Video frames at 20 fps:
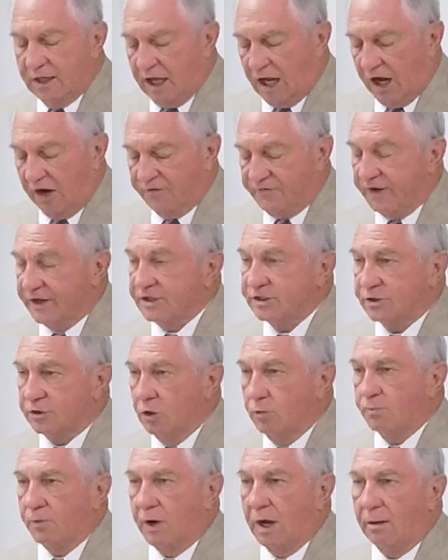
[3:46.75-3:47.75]
I'll face
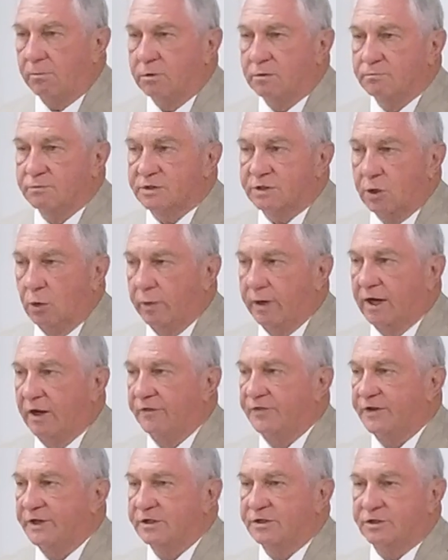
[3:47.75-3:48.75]
no problems, no
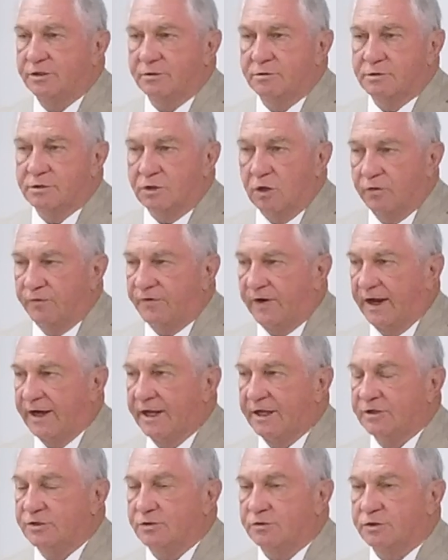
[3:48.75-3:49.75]
health issues, no
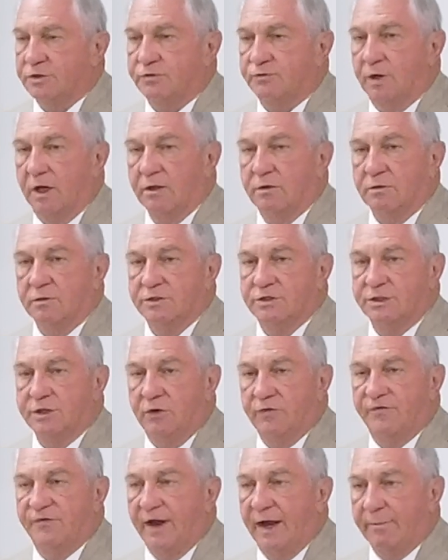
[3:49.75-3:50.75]
financial struggles,
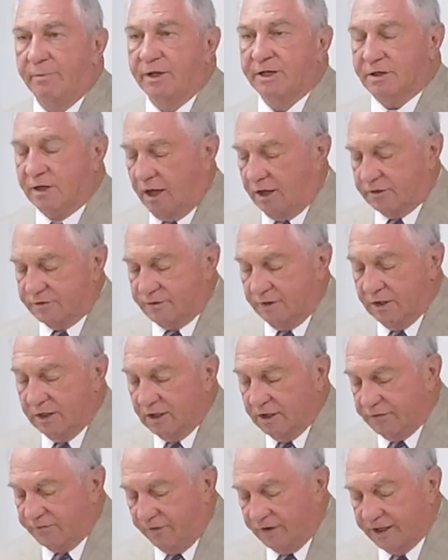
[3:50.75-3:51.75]
no family
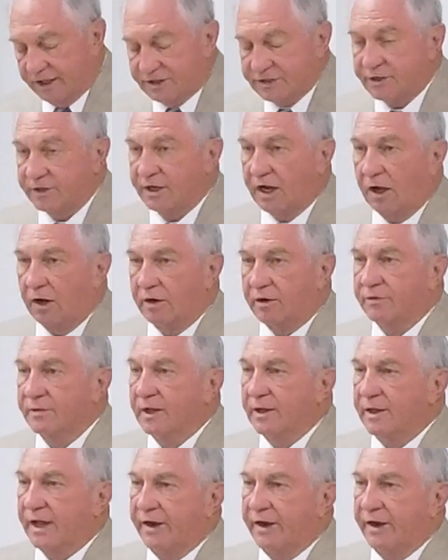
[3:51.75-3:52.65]
conflicts, and I'll,